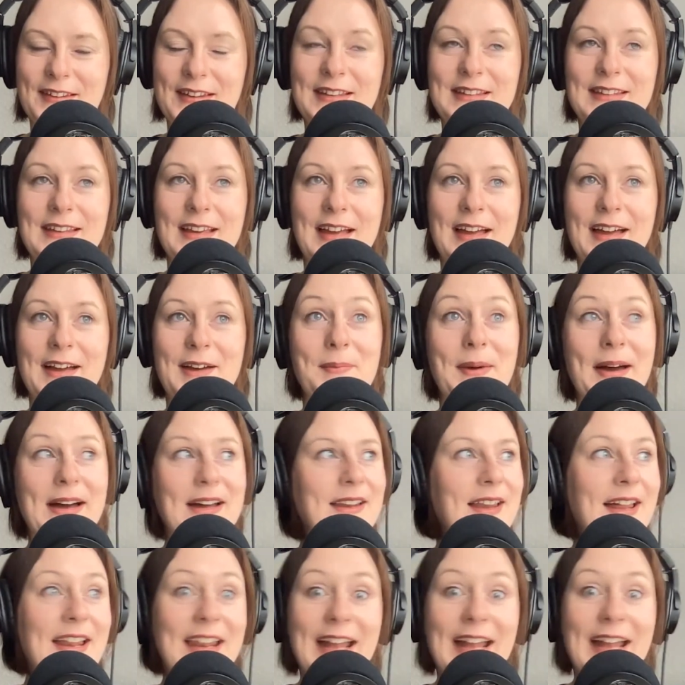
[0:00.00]
Yeah,
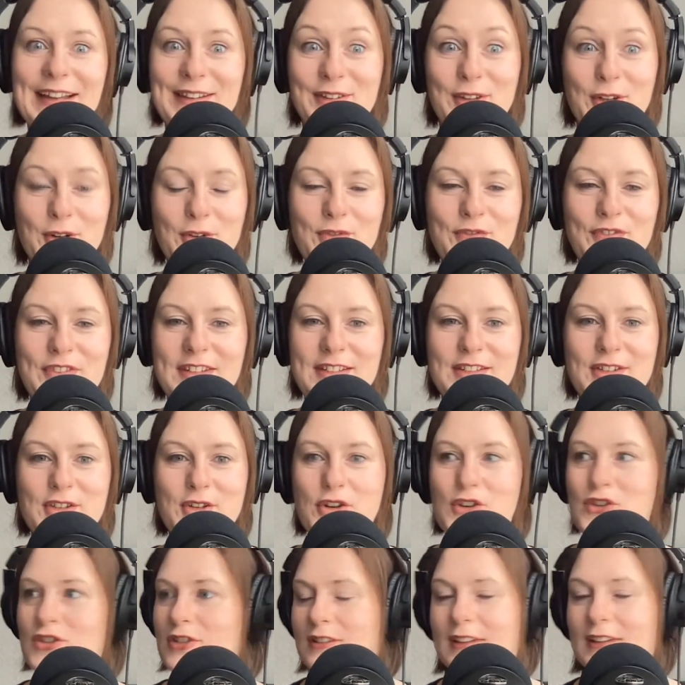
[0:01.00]
and I love the
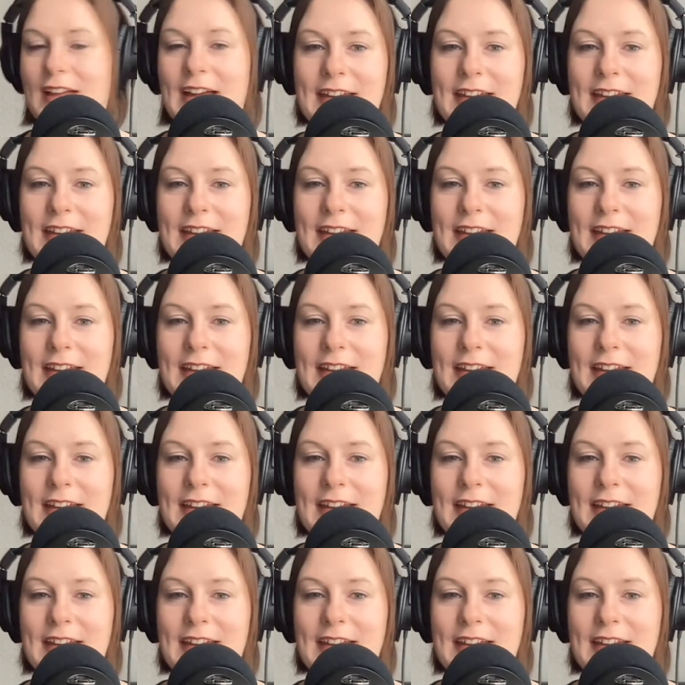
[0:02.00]
discussion.